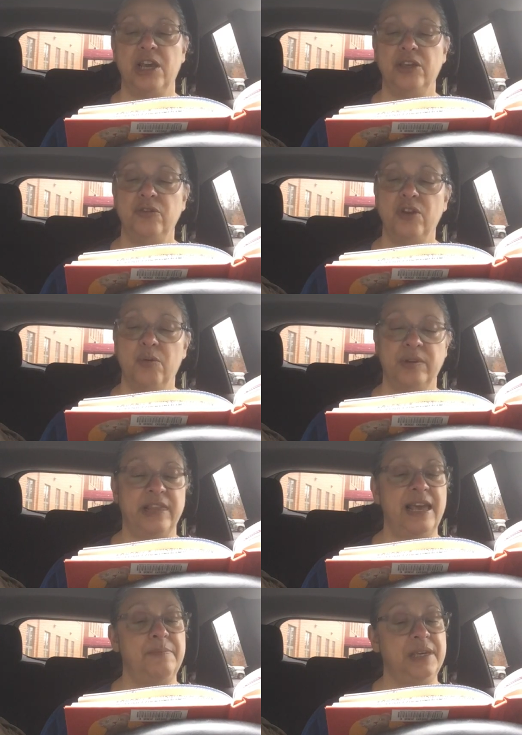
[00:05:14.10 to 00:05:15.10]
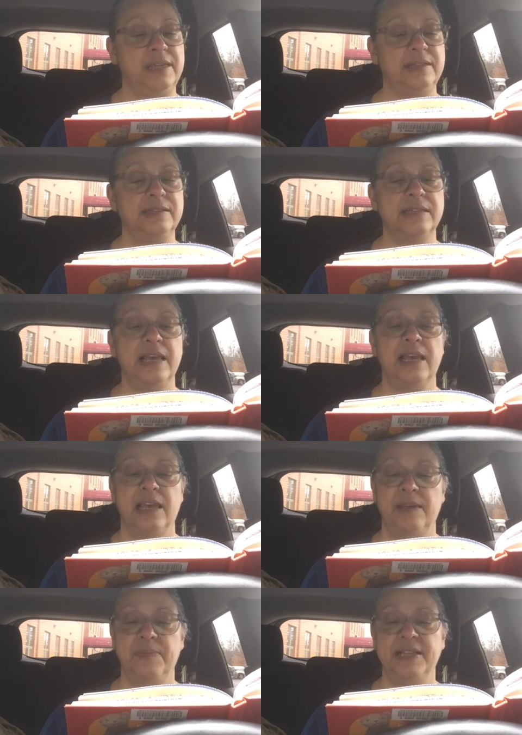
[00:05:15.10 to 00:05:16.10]
You know what that means?
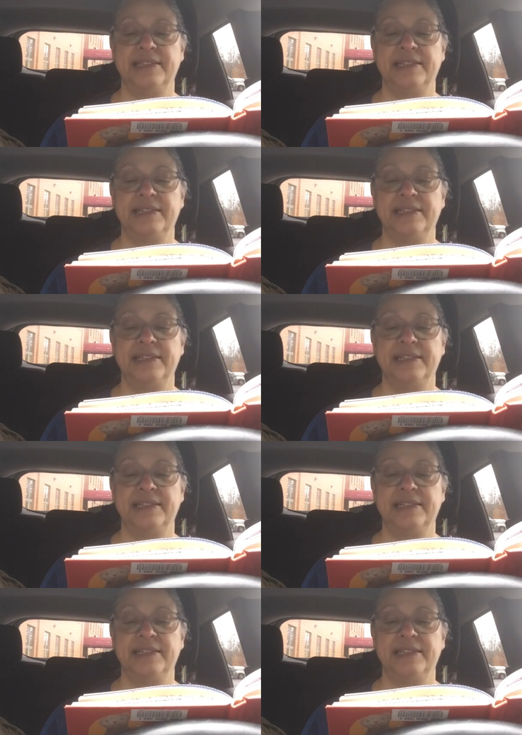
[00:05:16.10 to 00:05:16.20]
It means